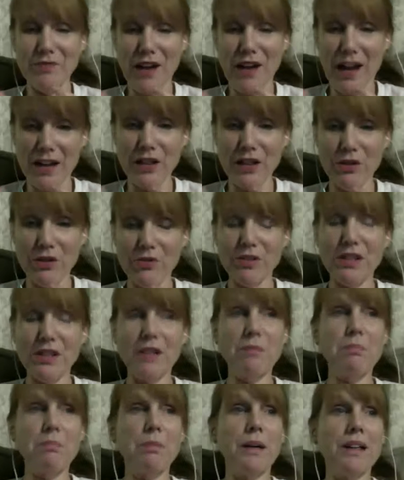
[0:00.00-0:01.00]
use it.
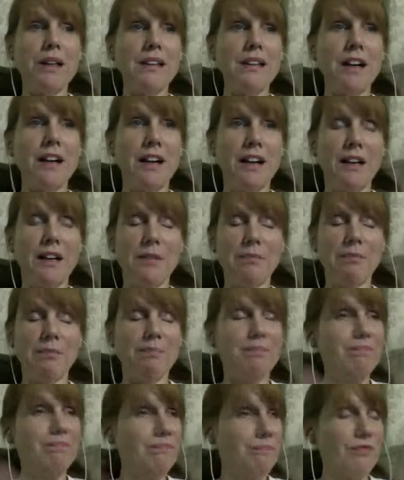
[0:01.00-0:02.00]
But
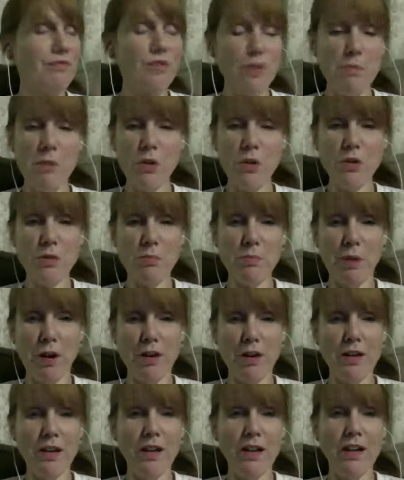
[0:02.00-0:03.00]
for the most
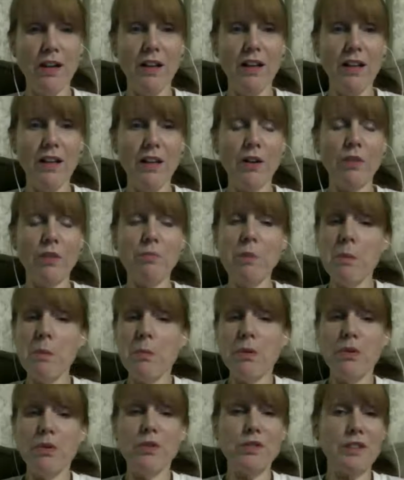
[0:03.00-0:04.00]
part, if people
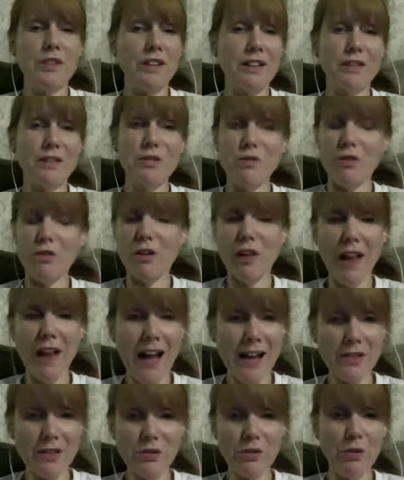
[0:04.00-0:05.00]
are using like Google
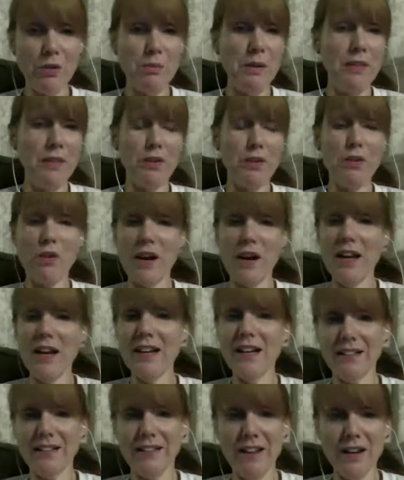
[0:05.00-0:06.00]
Classroom and they're
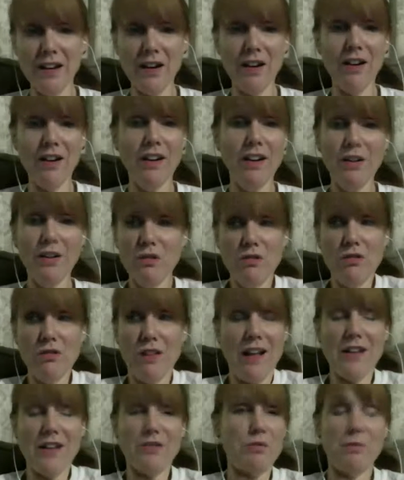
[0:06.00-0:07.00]
grading there, Google
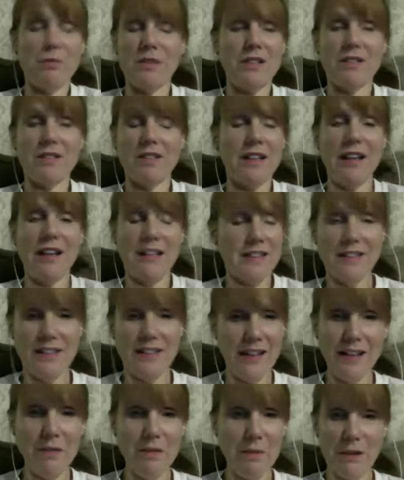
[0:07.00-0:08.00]
Classroom isn't connecting to
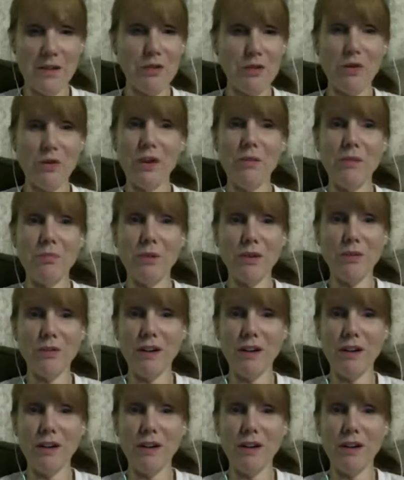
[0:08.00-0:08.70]
anybody's grade book right